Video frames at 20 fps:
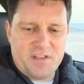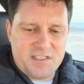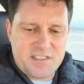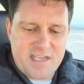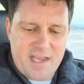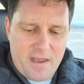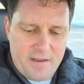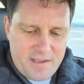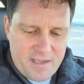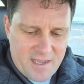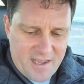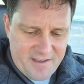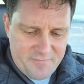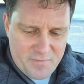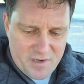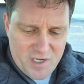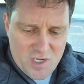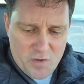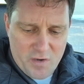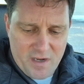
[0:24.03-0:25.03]
to tell you, I've
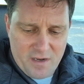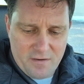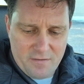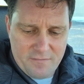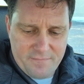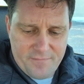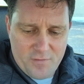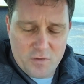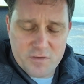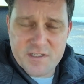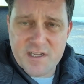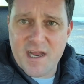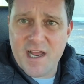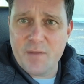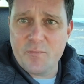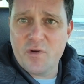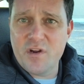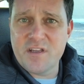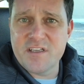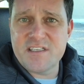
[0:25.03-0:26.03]
been doing
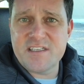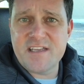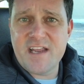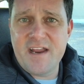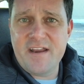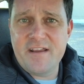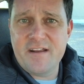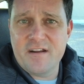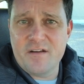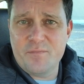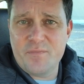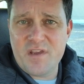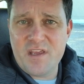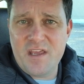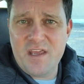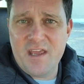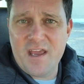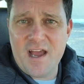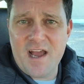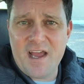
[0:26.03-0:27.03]
full-time real estate here in
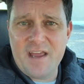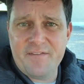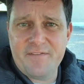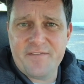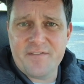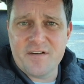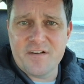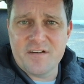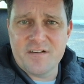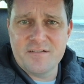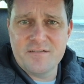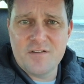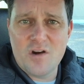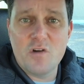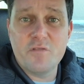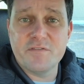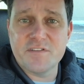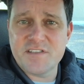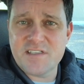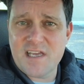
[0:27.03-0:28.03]
PEI for
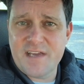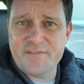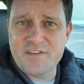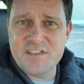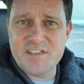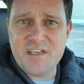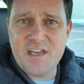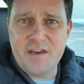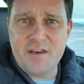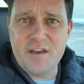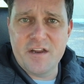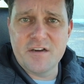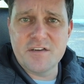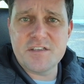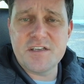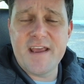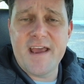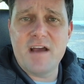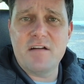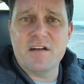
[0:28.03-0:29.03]
over 17
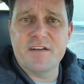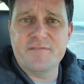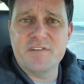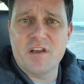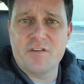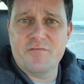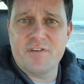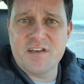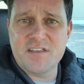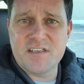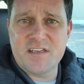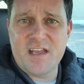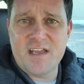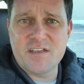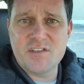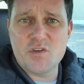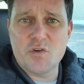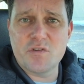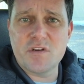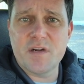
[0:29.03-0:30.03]
years now. I've done
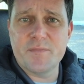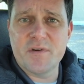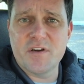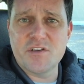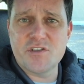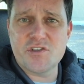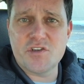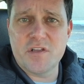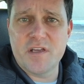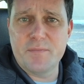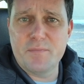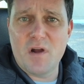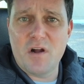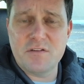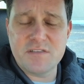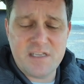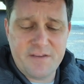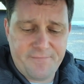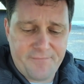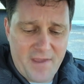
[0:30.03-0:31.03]
residential, commercial, and
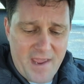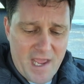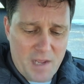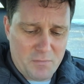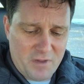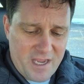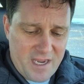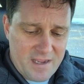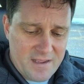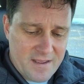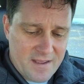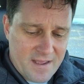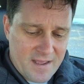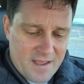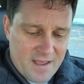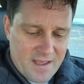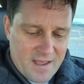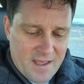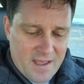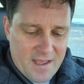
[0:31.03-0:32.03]
multifamily.
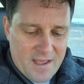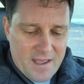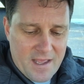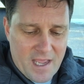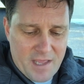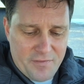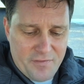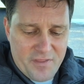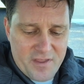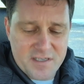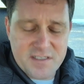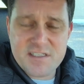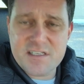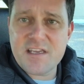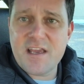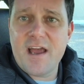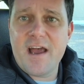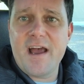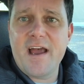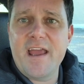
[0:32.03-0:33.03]
And this
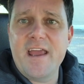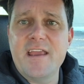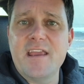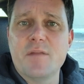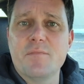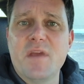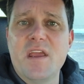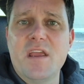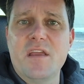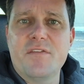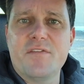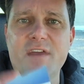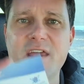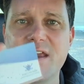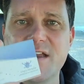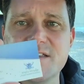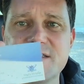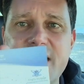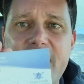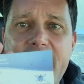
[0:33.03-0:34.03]
guy can make
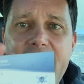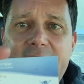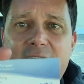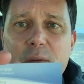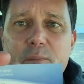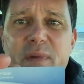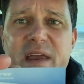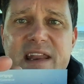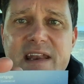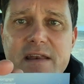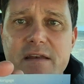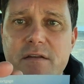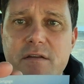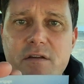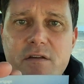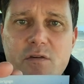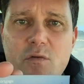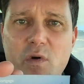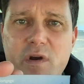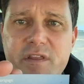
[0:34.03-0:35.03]
things happen,
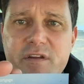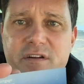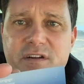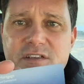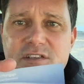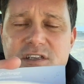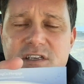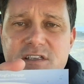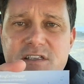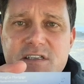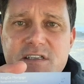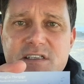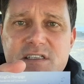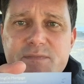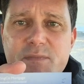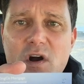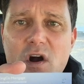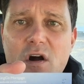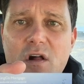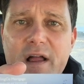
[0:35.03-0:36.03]
whether it's just a
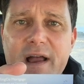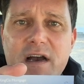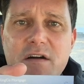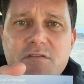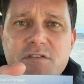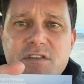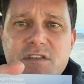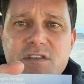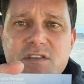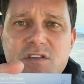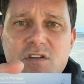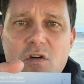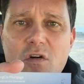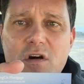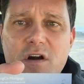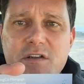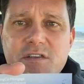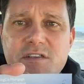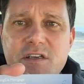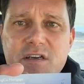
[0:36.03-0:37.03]
small house
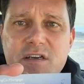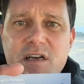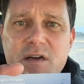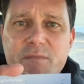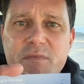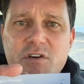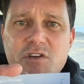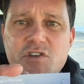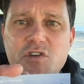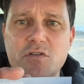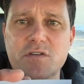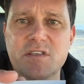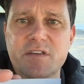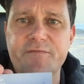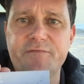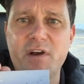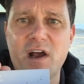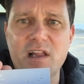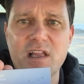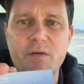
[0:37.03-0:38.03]
or it's a commercial
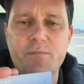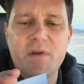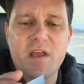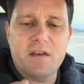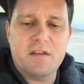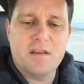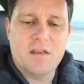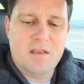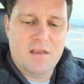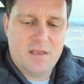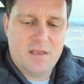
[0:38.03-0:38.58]
development.